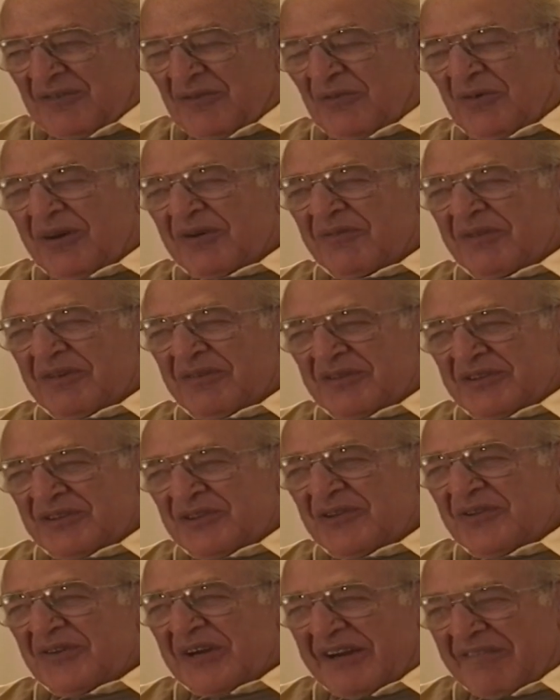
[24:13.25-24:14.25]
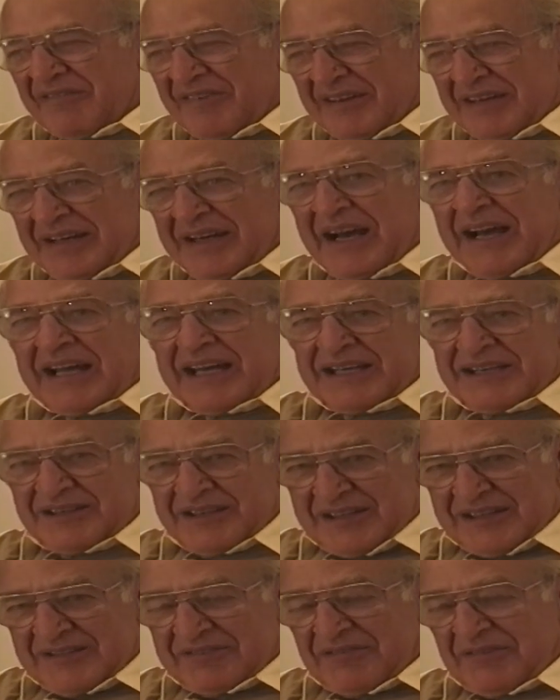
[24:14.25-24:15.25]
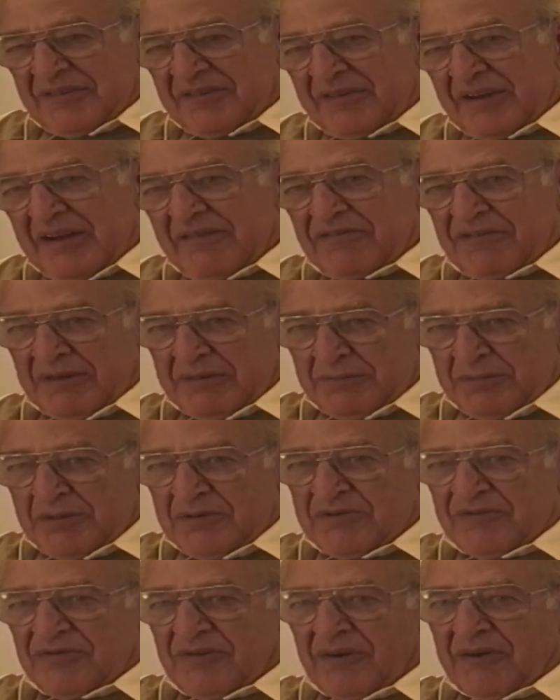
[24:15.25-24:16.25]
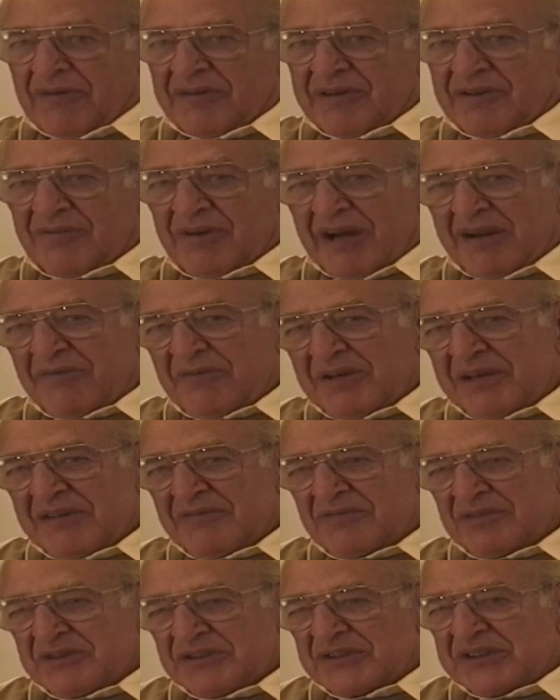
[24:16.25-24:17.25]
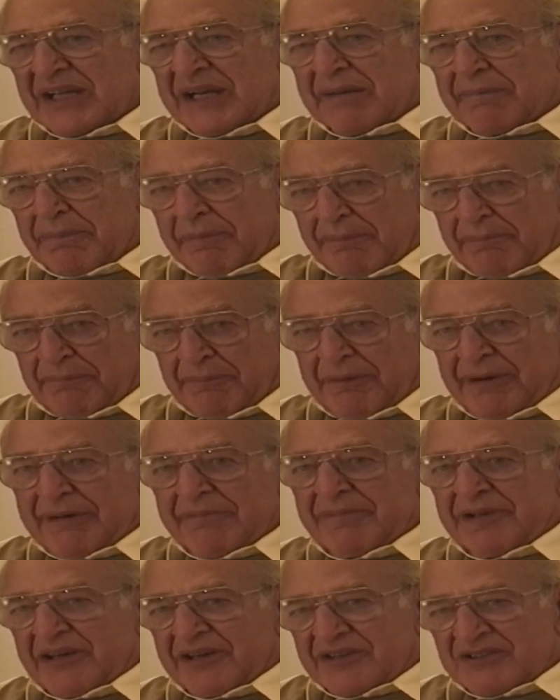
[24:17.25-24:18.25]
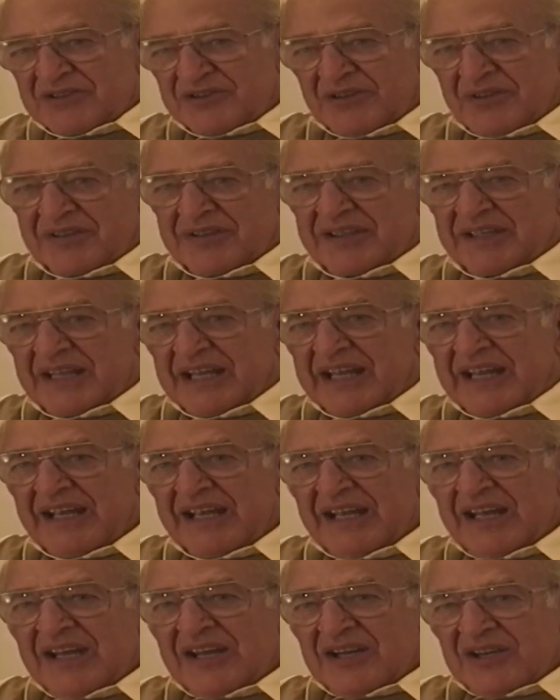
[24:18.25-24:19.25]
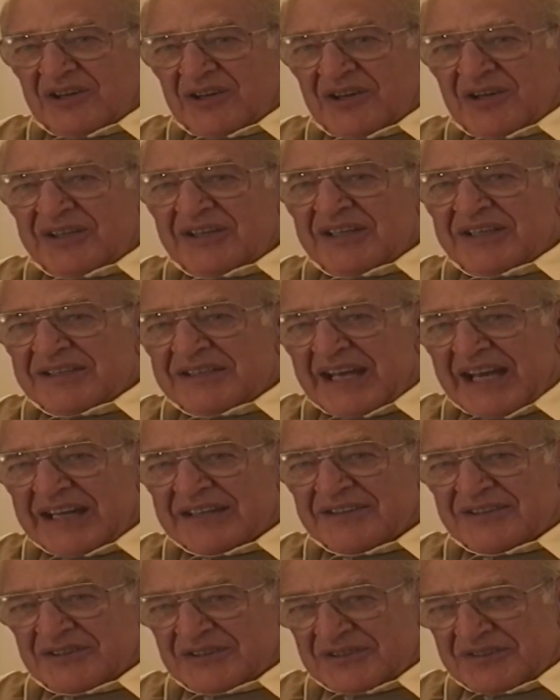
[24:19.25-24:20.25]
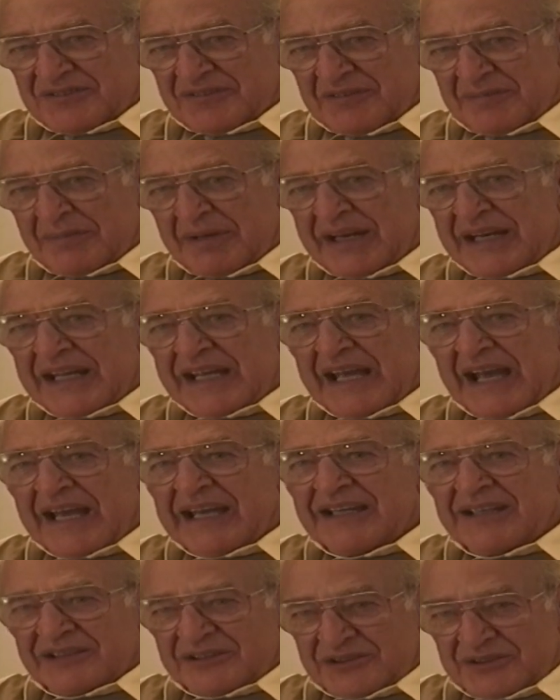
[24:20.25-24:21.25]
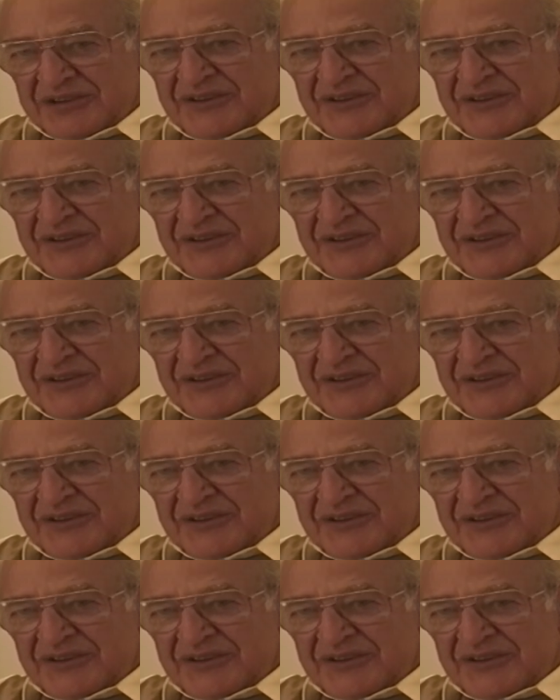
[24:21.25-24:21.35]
what we would do every night, if we moved forward, we would set up a perimeter so that they couldn't attack us from any angle.